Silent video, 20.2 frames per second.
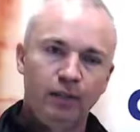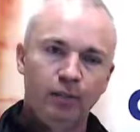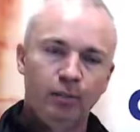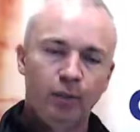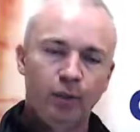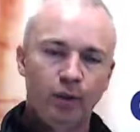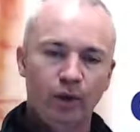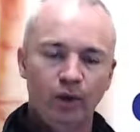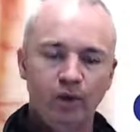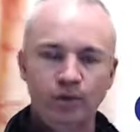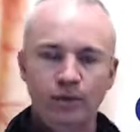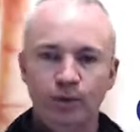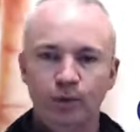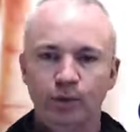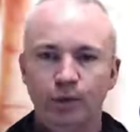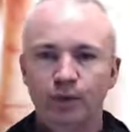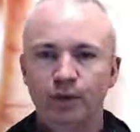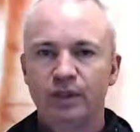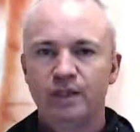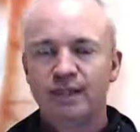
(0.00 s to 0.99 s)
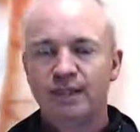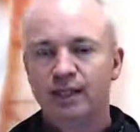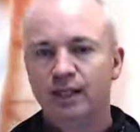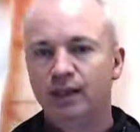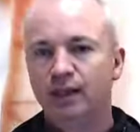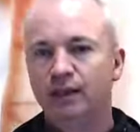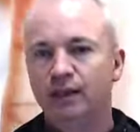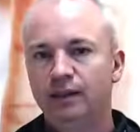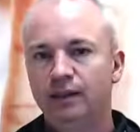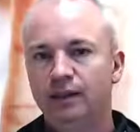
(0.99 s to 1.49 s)
but also
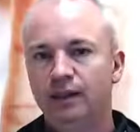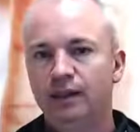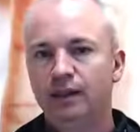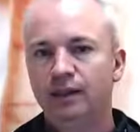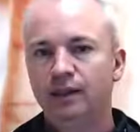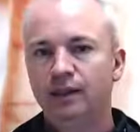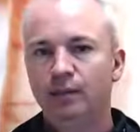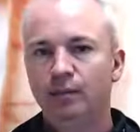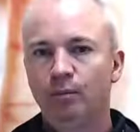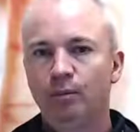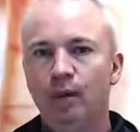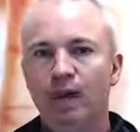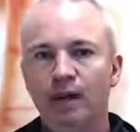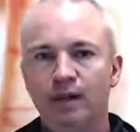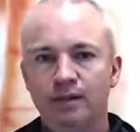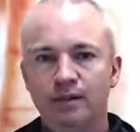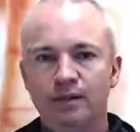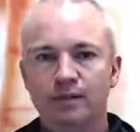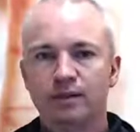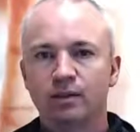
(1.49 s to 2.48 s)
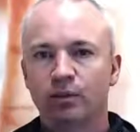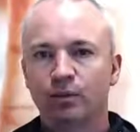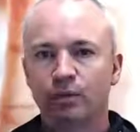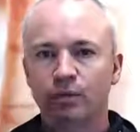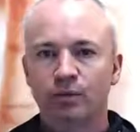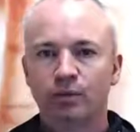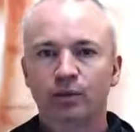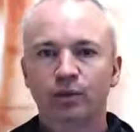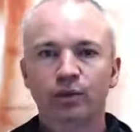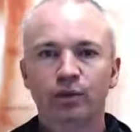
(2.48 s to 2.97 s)
seeing the
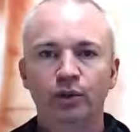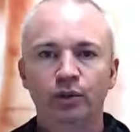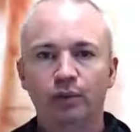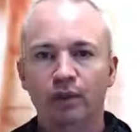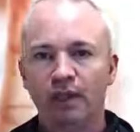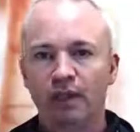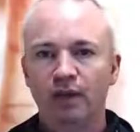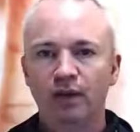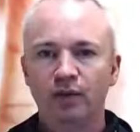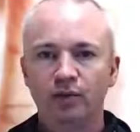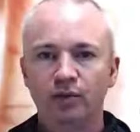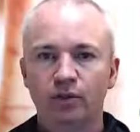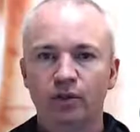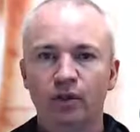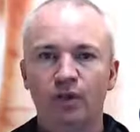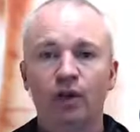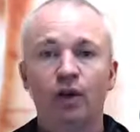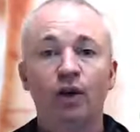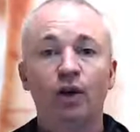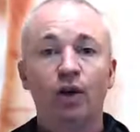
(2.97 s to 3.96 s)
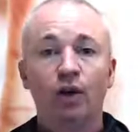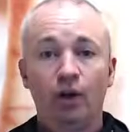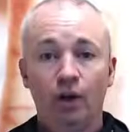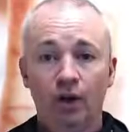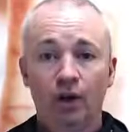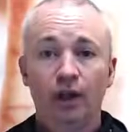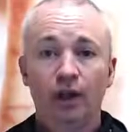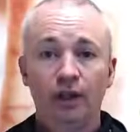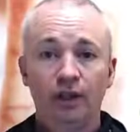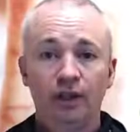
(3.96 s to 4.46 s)
milestones for good behavior
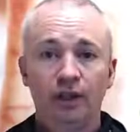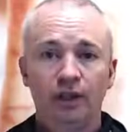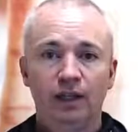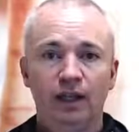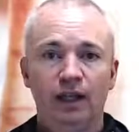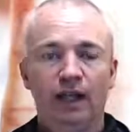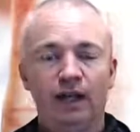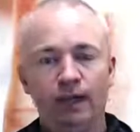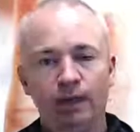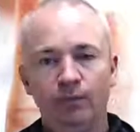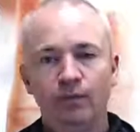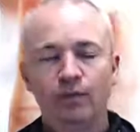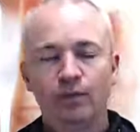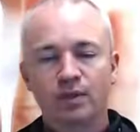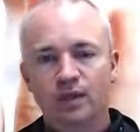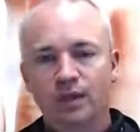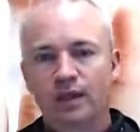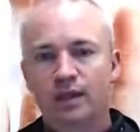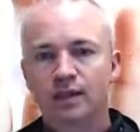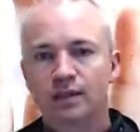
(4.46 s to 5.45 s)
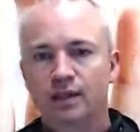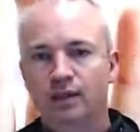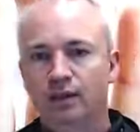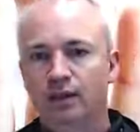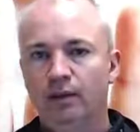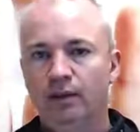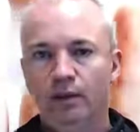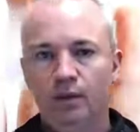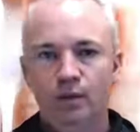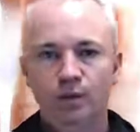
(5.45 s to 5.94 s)
early and emphasizing
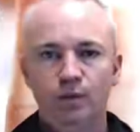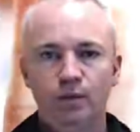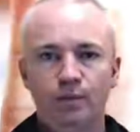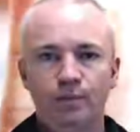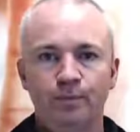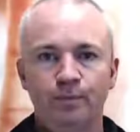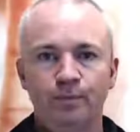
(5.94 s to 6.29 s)
those.